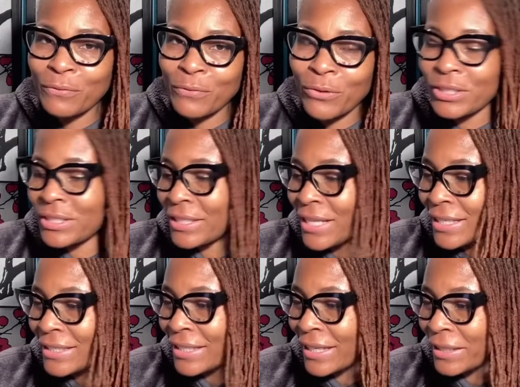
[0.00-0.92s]
forward to
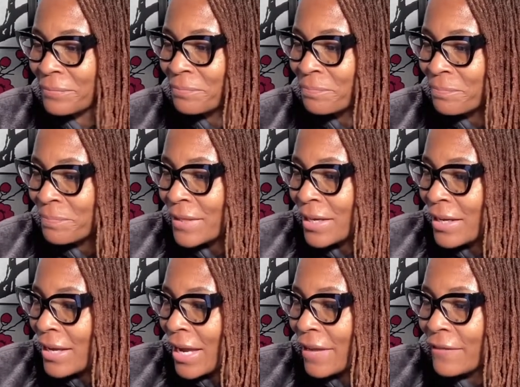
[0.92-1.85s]
that day.
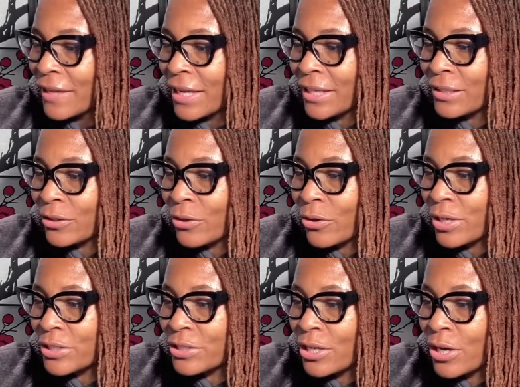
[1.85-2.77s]
And then of
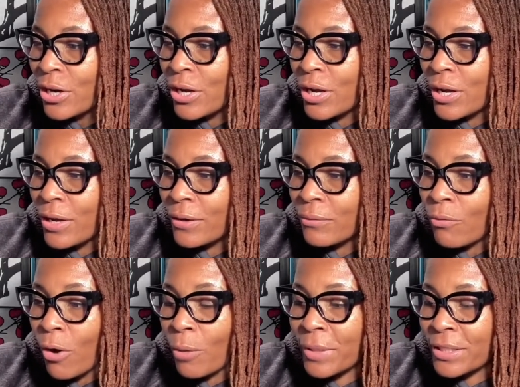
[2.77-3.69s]
course,
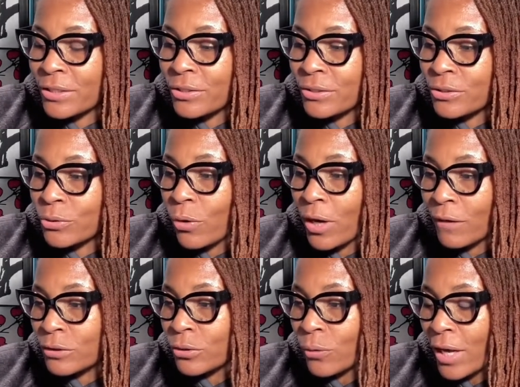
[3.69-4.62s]
Romans
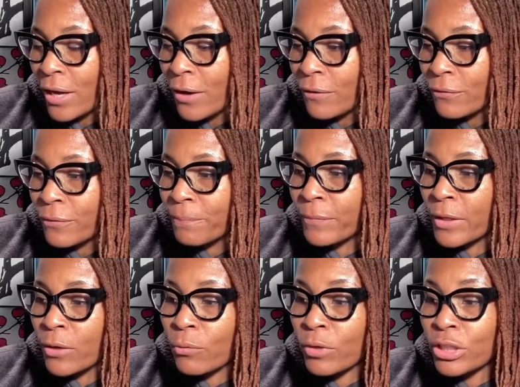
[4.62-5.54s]
12:12,
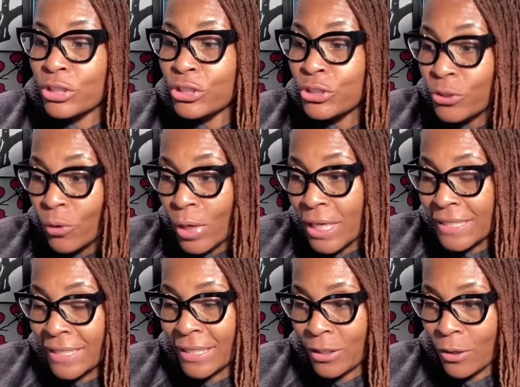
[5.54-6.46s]
rejoice
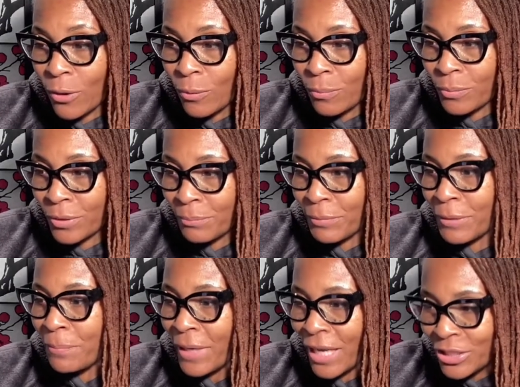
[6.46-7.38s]
in hope, be
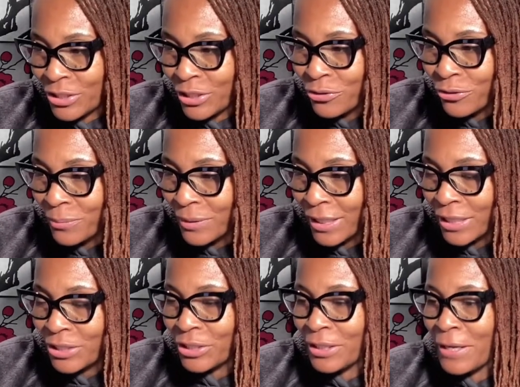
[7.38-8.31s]
patient in
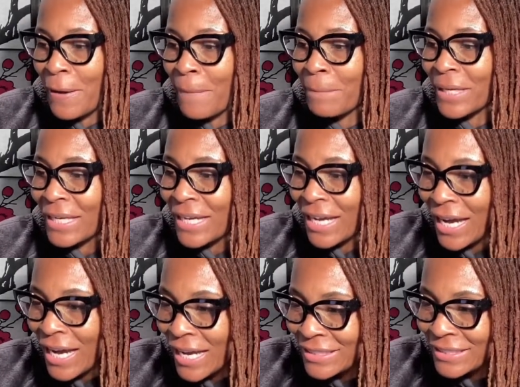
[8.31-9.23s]
tribulation, be
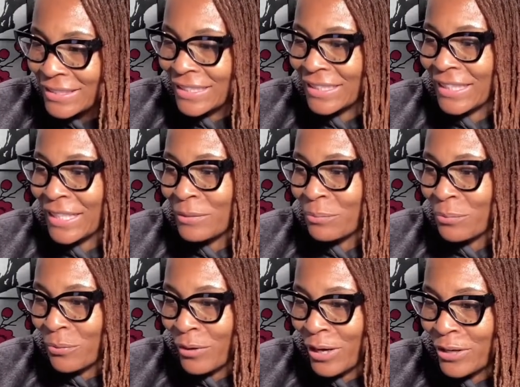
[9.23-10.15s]
constant in
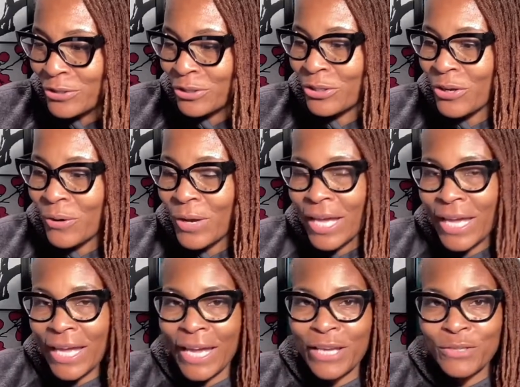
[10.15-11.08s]
prayer. So, you know,
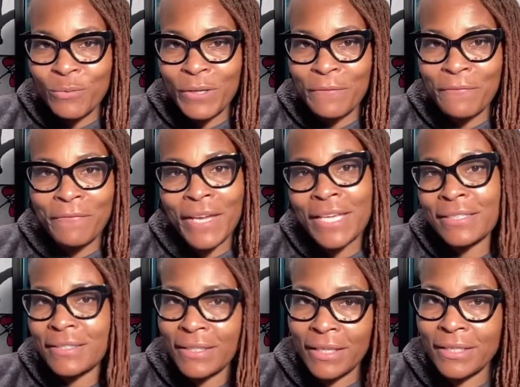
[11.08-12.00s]
as we
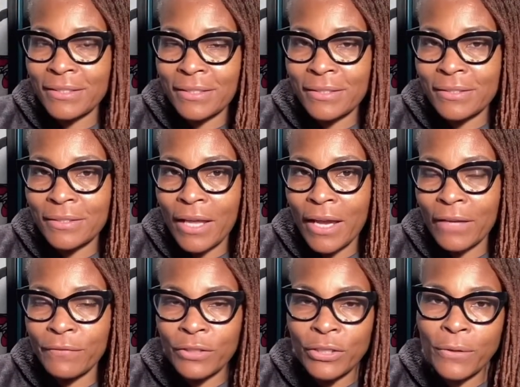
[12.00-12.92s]
face things in this
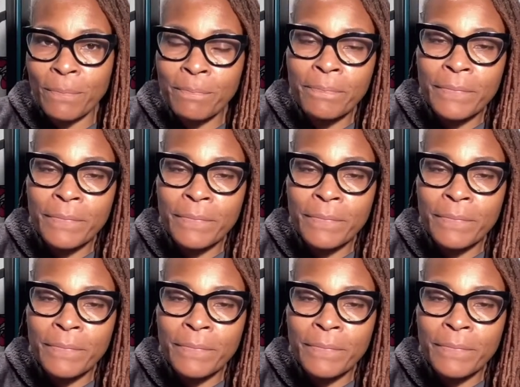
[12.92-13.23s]
life, you know,